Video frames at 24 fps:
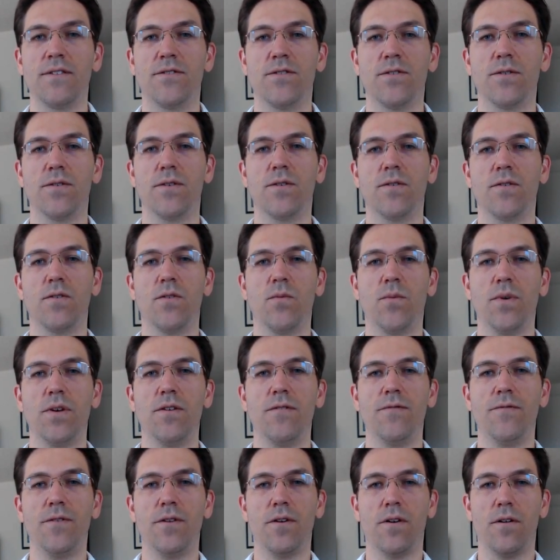And so the way
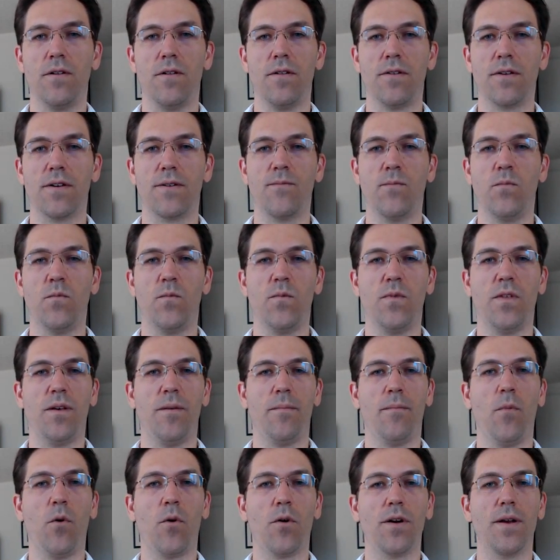you feel,
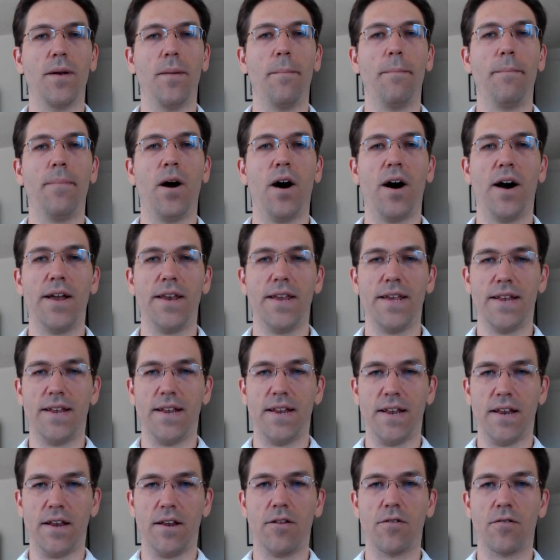the more embodied
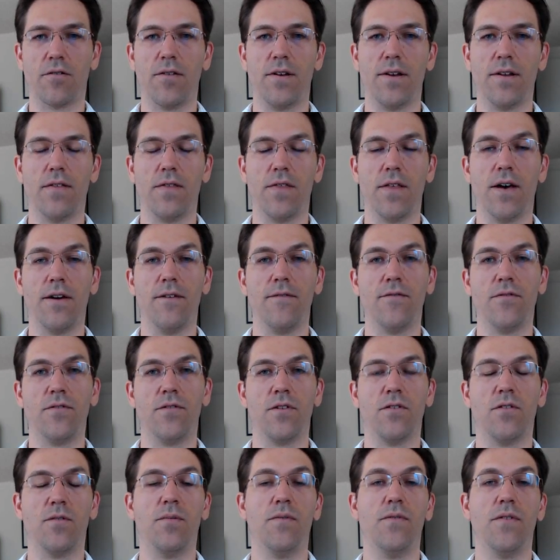and integrated love
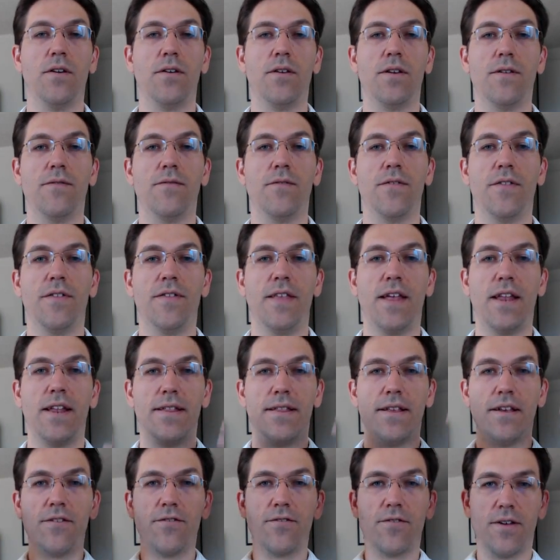starts to be very different than that
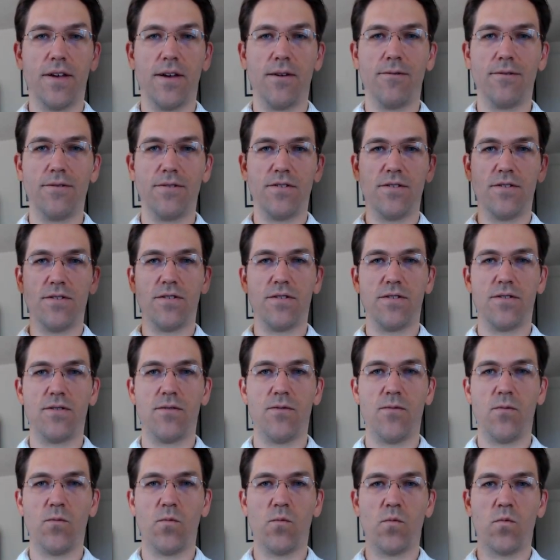initial hit, which is
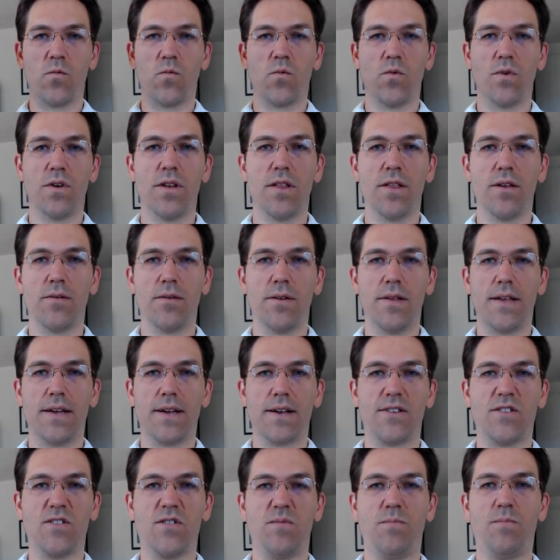this really, really
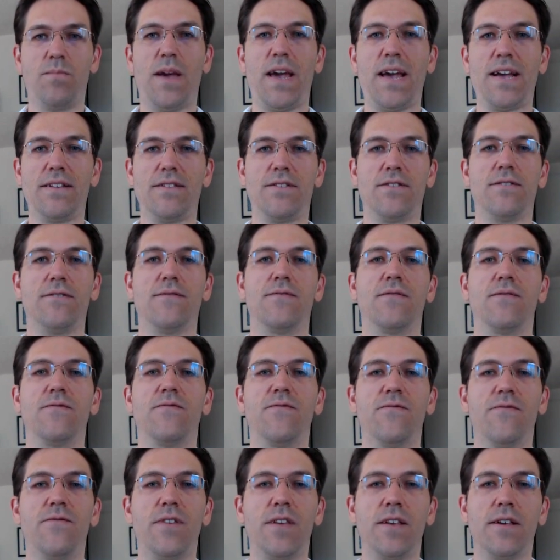expansive
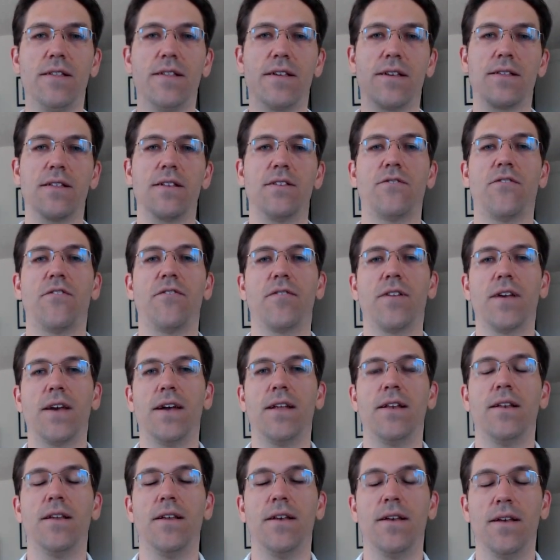feeling that you
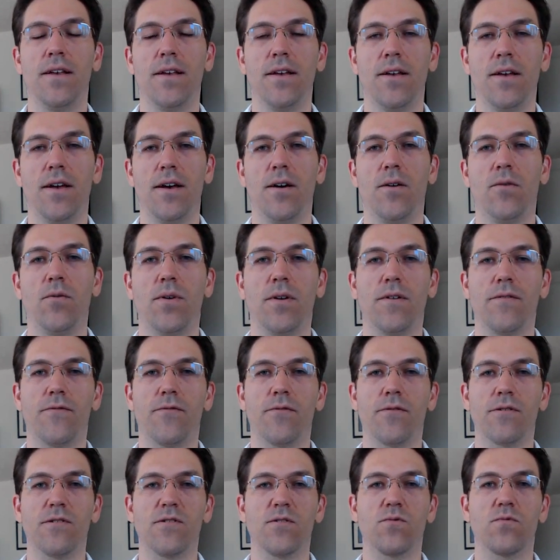get when it
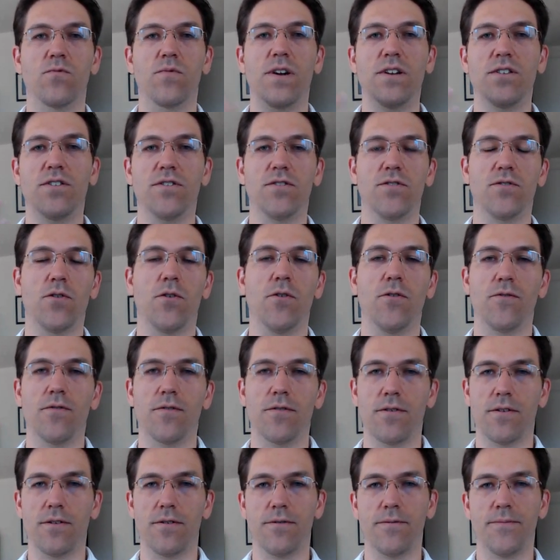first rushes
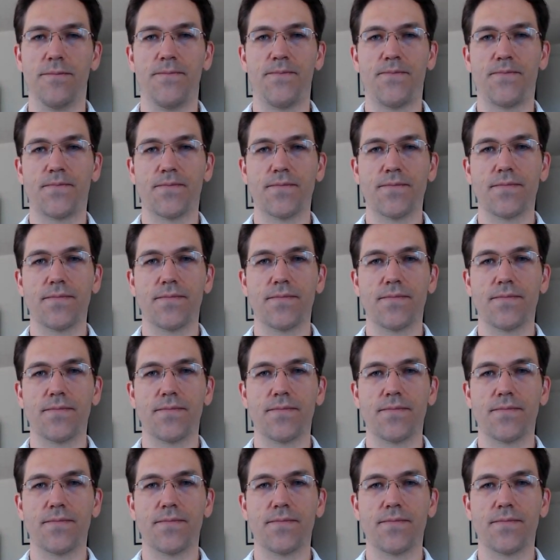over you.